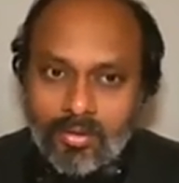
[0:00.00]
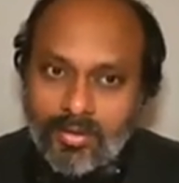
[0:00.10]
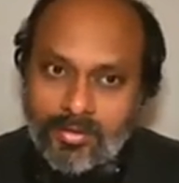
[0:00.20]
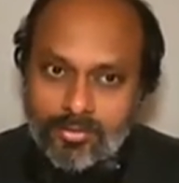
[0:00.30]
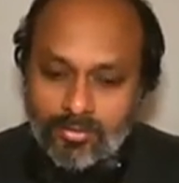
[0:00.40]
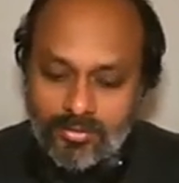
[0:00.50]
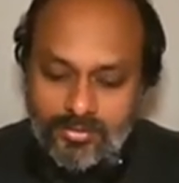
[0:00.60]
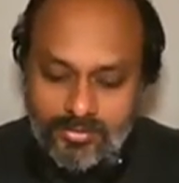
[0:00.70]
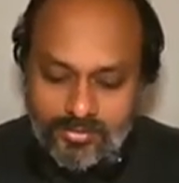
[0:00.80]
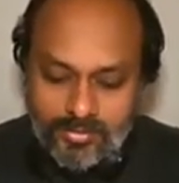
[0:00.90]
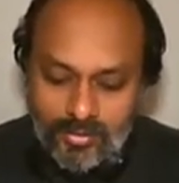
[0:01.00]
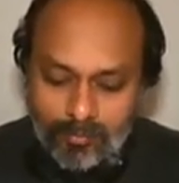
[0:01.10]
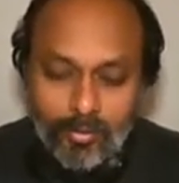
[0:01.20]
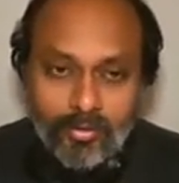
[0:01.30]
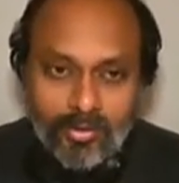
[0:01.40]
Right. So this is
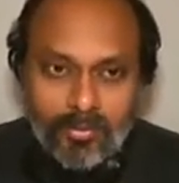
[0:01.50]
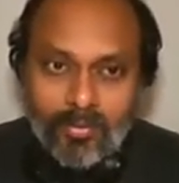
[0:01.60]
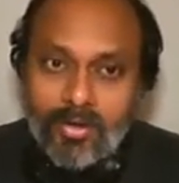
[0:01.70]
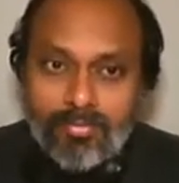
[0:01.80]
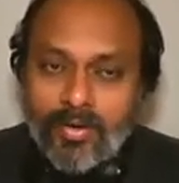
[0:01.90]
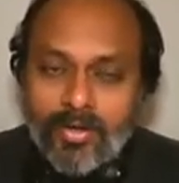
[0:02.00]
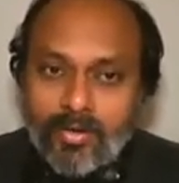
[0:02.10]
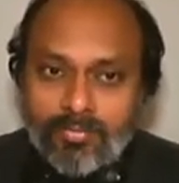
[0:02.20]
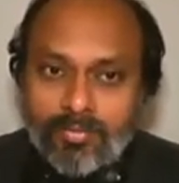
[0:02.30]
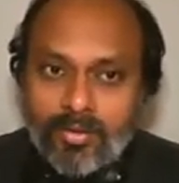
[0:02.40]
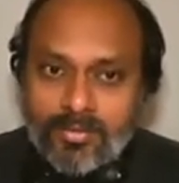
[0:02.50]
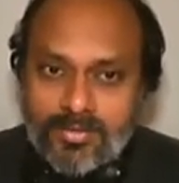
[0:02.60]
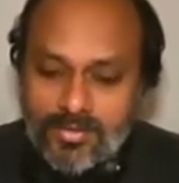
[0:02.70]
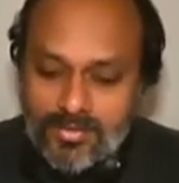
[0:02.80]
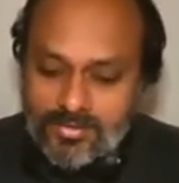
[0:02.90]
point number one. If you have identified
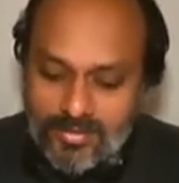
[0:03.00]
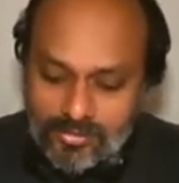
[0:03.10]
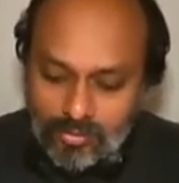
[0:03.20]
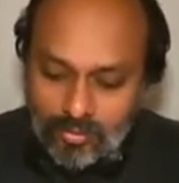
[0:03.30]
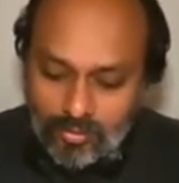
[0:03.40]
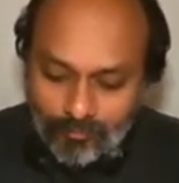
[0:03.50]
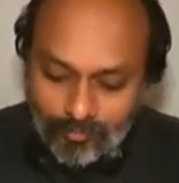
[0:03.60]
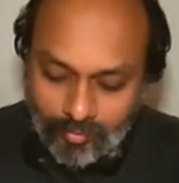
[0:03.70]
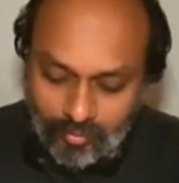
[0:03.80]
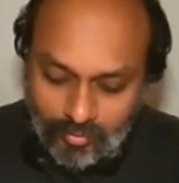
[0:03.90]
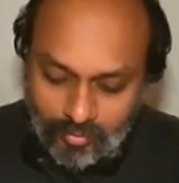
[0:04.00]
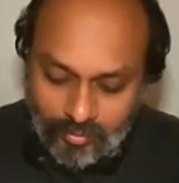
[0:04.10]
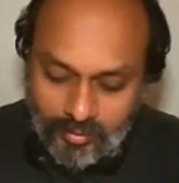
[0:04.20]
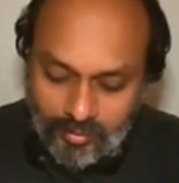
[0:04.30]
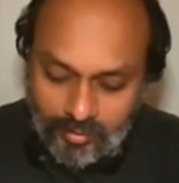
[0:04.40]
this, that's good.
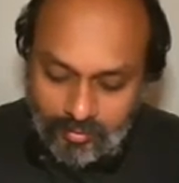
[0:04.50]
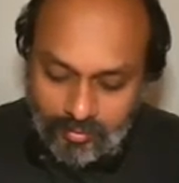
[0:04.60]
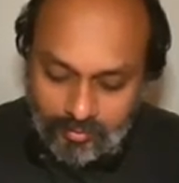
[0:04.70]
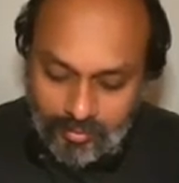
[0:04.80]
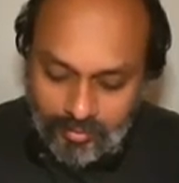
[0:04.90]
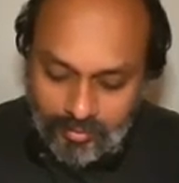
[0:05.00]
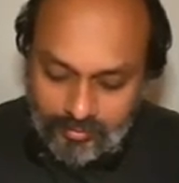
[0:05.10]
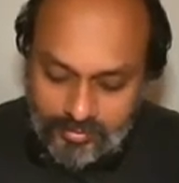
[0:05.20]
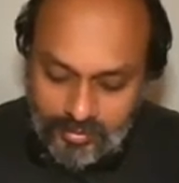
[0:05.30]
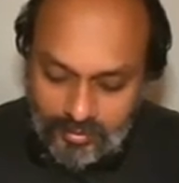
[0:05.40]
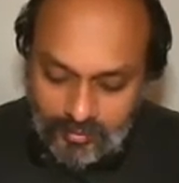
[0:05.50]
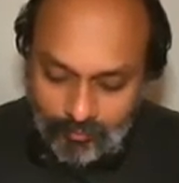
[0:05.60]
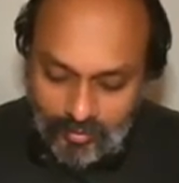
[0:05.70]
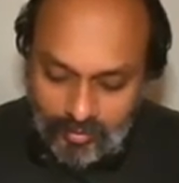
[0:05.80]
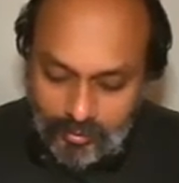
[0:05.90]
Then the next
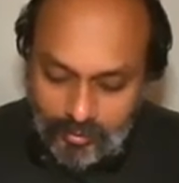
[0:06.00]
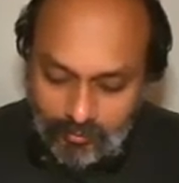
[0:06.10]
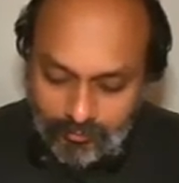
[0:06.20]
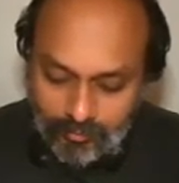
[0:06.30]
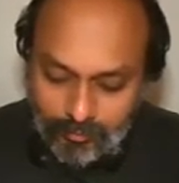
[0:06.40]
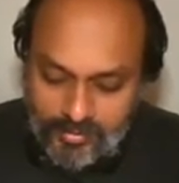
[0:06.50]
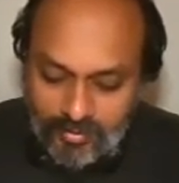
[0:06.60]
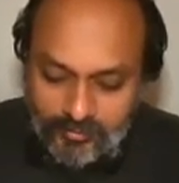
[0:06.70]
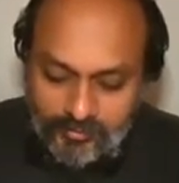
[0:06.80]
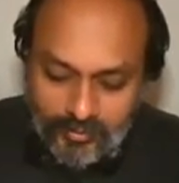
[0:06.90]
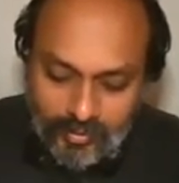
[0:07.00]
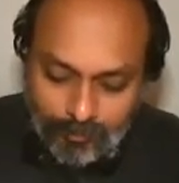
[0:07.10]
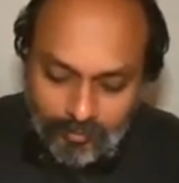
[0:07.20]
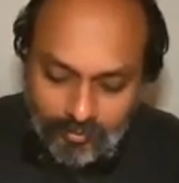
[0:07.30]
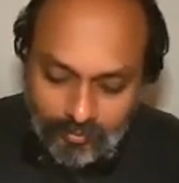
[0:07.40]
kind of mistake which can
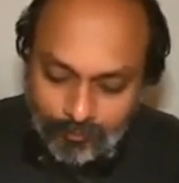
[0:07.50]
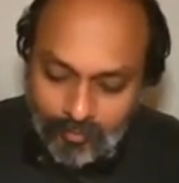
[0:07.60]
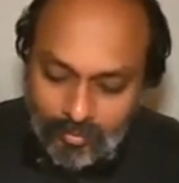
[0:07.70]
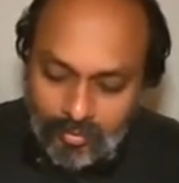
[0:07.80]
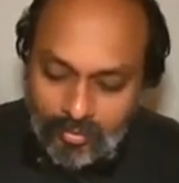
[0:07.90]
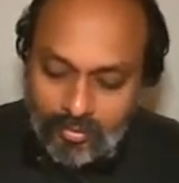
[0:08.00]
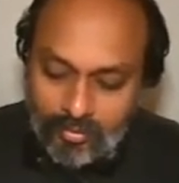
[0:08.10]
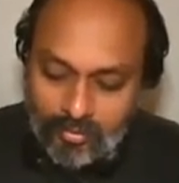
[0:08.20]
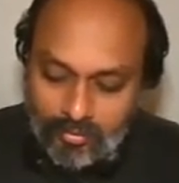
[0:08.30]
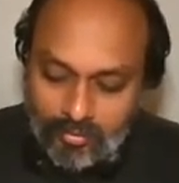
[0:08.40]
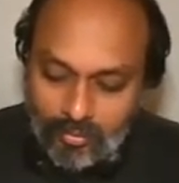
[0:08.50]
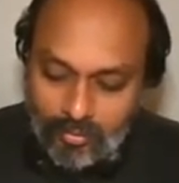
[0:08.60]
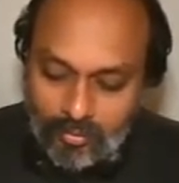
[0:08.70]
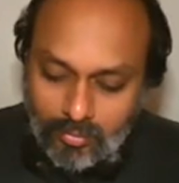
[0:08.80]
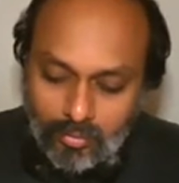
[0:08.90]
happen,
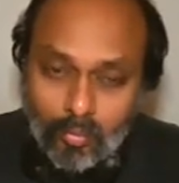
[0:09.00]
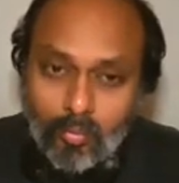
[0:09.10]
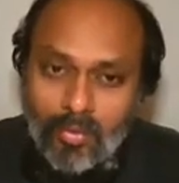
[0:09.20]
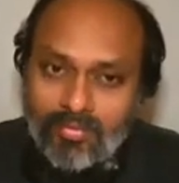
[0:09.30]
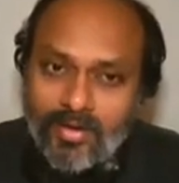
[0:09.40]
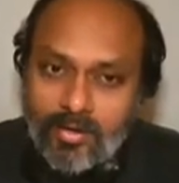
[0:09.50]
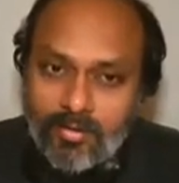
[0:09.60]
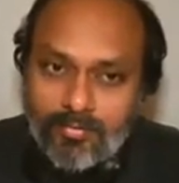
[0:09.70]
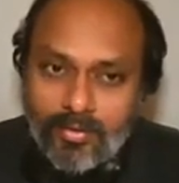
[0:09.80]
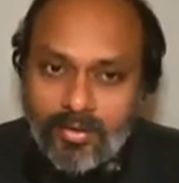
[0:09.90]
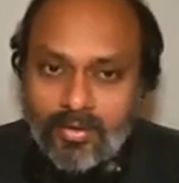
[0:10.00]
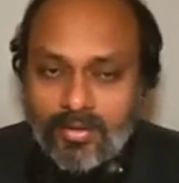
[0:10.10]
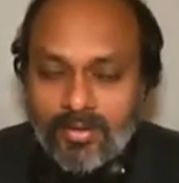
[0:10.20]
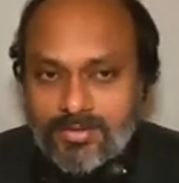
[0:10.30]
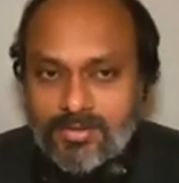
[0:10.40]
you would have identified,
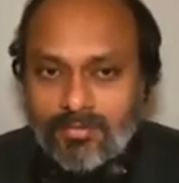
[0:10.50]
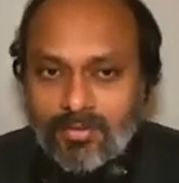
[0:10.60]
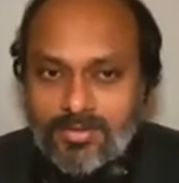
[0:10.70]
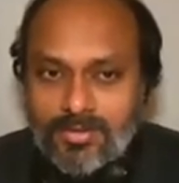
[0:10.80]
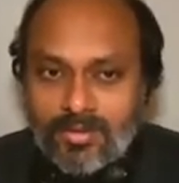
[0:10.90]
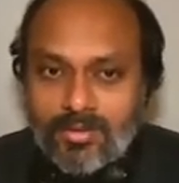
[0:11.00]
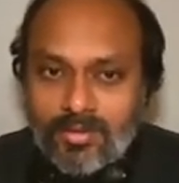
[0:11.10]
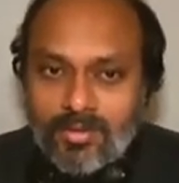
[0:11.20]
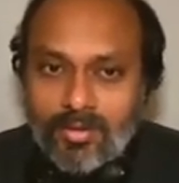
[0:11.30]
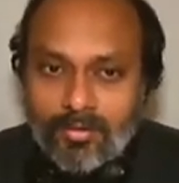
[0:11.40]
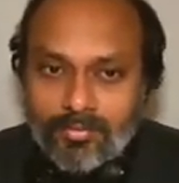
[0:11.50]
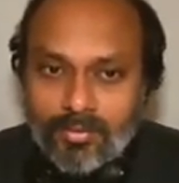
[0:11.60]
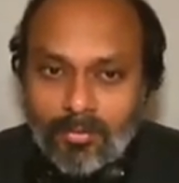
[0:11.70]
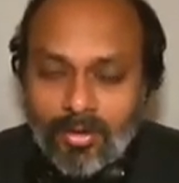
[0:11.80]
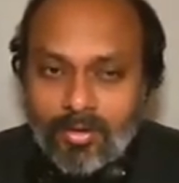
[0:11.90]
yes, the velocity of
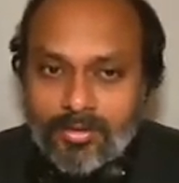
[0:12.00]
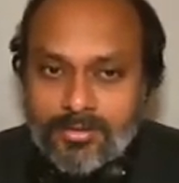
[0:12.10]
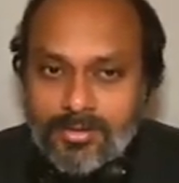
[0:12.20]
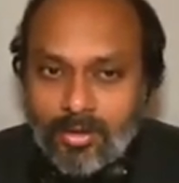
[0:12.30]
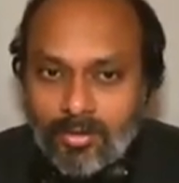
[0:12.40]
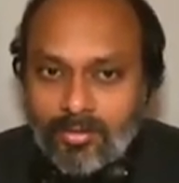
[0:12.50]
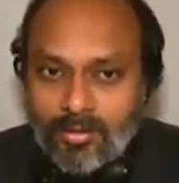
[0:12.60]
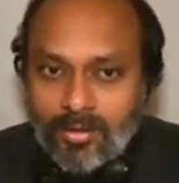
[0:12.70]
the block is not